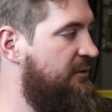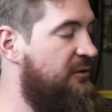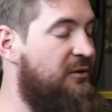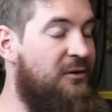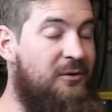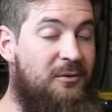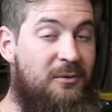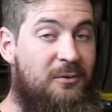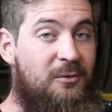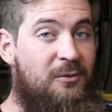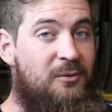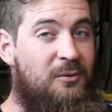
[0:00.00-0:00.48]

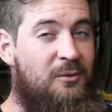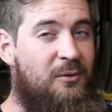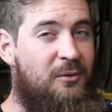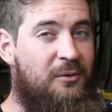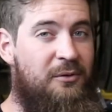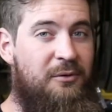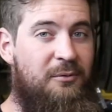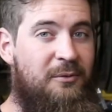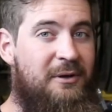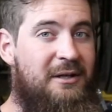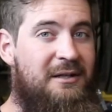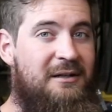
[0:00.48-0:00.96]
2 or
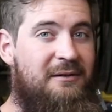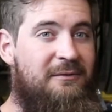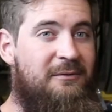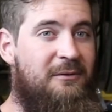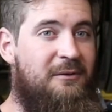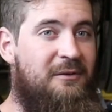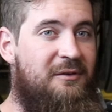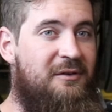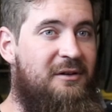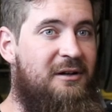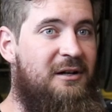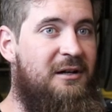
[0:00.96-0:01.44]
3
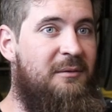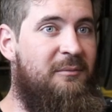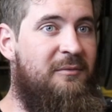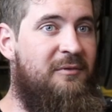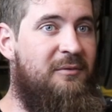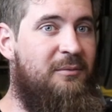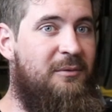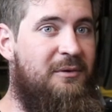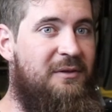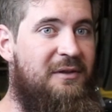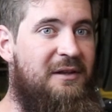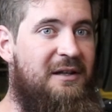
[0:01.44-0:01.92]
different
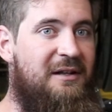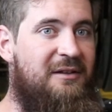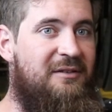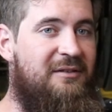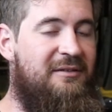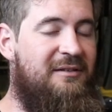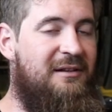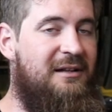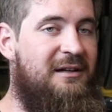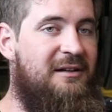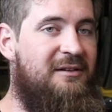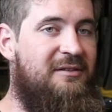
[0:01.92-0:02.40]
times with
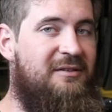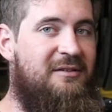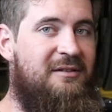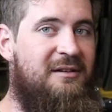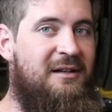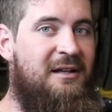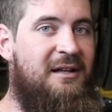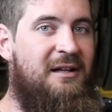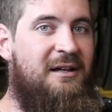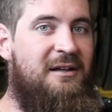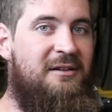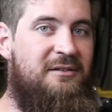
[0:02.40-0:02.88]
these slugs